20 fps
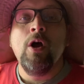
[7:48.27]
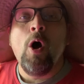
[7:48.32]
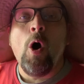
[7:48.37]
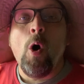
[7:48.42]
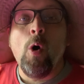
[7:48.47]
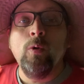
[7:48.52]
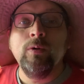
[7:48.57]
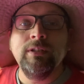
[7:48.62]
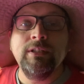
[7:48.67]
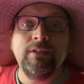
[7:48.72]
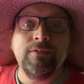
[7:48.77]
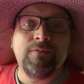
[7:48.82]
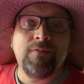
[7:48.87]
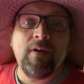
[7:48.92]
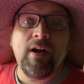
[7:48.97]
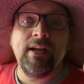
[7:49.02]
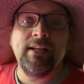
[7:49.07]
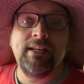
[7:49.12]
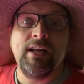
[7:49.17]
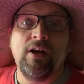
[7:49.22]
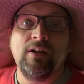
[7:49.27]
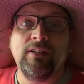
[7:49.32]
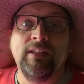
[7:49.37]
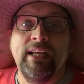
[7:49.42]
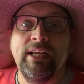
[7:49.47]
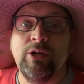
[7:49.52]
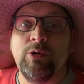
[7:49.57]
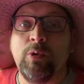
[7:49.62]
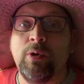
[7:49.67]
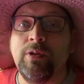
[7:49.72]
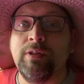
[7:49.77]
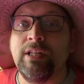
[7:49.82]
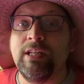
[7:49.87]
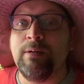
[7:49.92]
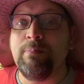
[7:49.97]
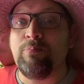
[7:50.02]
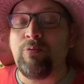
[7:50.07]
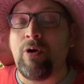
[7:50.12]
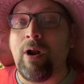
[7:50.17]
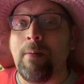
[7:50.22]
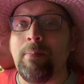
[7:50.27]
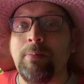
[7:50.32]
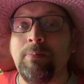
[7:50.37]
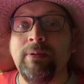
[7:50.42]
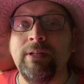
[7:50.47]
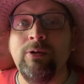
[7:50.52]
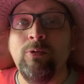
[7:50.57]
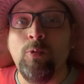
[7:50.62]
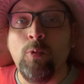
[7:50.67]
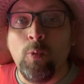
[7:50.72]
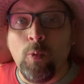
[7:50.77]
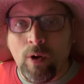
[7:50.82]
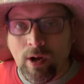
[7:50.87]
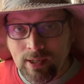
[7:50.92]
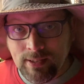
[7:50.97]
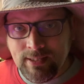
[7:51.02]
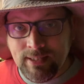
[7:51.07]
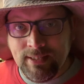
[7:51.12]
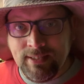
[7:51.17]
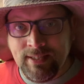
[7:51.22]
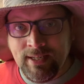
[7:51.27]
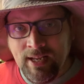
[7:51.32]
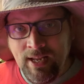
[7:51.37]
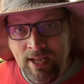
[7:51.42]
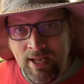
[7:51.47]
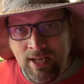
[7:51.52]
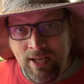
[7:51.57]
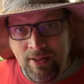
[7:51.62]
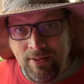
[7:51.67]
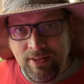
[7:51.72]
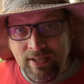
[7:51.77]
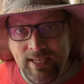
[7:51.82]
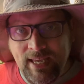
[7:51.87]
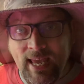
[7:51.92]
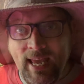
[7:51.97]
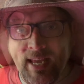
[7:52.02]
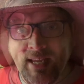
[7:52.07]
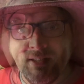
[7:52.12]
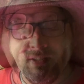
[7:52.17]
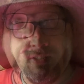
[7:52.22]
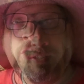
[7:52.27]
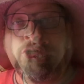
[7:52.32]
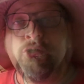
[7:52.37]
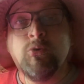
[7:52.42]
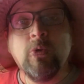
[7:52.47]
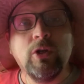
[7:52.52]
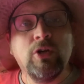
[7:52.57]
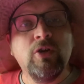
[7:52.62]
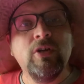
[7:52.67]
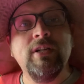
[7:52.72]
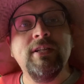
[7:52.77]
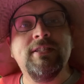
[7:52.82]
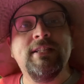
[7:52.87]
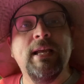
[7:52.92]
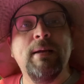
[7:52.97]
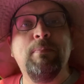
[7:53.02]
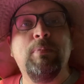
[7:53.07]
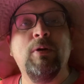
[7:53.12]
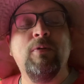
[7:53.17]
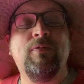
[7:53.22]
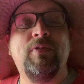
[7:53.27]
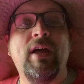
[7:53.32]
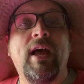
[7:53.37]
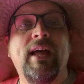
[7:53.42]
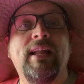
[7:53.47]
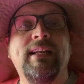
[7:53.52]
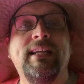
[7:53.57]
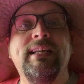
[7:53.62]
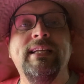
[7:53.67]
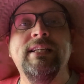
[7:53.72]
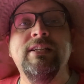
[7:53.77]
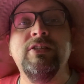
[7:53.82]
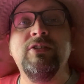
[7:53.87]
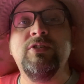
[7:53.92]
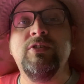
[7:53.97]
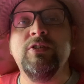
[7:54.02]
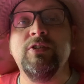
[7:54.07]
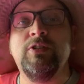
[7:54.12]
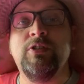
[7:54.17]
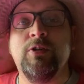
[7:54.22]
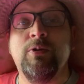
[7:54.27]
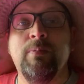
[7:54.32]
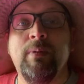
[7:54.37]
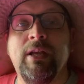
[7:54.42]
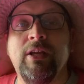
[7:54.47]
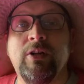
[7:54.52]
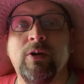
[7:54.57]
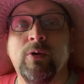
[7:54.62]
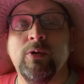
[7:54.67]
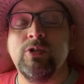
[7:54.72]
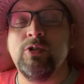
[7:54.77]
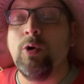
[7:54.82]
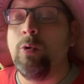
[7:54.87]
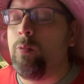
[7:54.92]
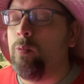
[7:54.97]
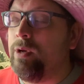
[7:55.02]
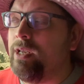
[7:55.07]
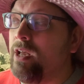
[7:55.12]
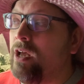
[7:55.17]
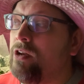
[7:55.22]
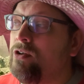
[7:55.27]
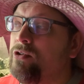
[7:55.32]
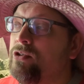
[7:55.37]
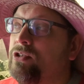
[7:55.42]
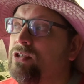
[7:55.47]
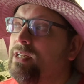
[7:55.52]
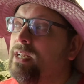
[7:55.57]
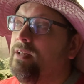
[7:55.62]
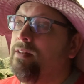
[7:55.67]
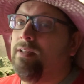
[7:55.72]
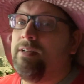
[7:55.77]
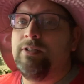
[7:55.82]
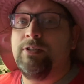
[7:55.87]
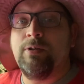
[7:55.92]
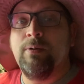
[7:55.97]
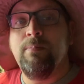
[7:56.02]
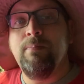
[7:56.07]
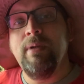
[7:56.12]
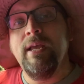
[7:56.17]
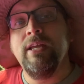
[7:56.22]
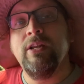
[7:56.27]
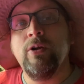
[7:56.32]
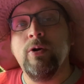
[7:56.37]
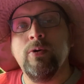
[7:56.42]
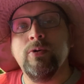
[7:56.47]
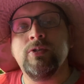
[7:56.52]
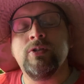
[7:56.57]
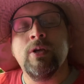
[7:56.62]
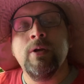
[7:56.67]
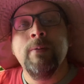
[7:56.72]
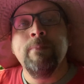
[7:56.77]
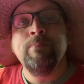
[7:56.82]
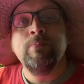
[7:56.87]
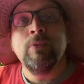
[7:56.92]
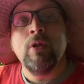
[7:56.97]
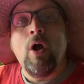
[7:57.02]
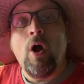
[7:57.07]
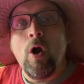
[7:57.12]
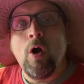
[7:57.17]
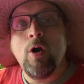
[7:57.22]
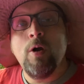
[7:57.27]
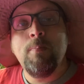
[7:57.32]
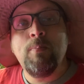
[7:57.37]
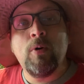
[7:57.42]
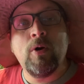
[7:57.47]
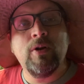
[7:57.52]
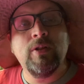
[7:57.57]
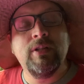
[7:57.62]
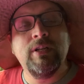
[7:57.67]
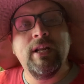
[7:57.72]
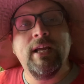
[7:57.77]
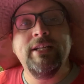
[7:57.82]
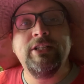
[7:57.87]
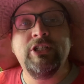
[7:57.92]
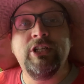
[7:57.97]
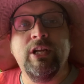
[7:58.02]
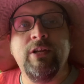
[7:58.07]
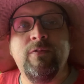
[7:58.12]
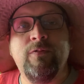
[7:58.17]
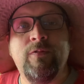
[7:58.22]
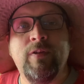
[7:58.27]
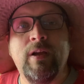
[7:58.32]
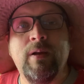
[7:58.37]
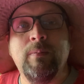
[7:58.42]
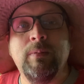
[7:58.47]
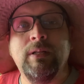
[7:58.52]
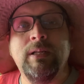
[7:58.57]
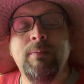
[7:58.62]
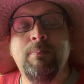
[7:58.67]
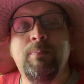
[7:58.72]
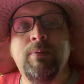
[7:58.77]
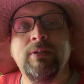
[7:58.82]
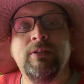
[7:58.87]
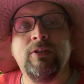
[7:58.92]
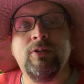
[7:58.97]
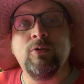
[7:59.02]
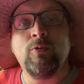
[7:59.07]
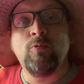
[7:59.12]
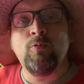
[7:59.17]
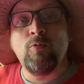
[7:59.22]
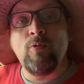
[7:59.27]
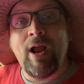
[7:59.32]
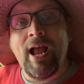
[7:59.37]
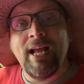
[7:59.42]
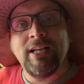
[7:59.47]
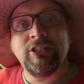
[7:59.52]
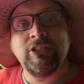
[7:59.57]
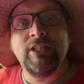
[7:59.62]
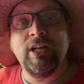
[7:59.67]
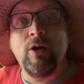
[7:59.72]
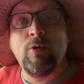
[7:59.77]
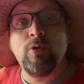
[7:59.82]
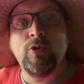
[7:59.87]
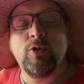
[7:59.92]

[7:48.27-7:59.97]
only to find out later on that it probably wasn't the case. So a good example of that is the tomato. So we understand that tomatoes are a part of the nightshade family, but the rationale or